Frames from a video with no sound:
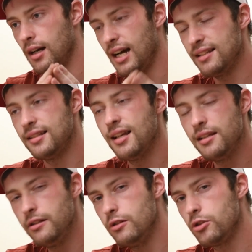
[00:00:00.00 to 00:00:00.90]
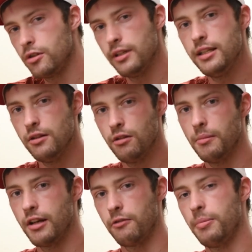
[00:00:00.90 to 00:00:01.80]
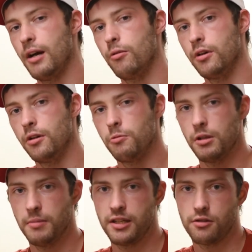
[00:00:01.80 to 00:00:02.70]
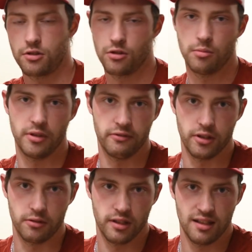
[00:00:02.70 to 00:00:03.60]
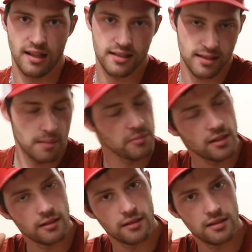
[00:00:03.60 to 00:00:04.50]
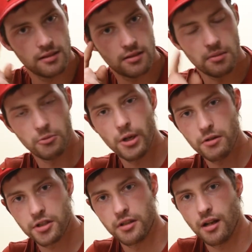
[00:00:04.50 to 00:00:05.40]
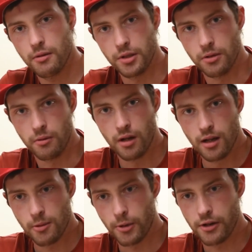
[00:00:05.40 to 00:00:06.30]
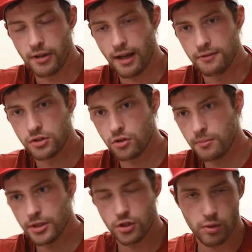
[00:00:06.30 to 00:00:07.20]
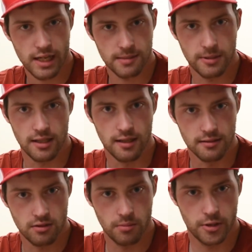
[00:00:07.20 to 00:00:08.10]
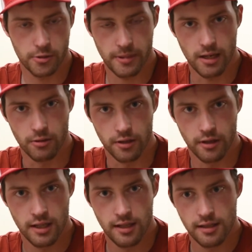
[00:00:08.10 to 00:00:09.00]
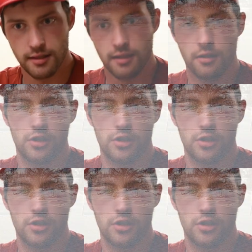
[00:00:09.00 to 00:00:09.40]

I say usually no amount of power will make your snowmobile float, except in some rare scenario where you have so much track speed and so much power then the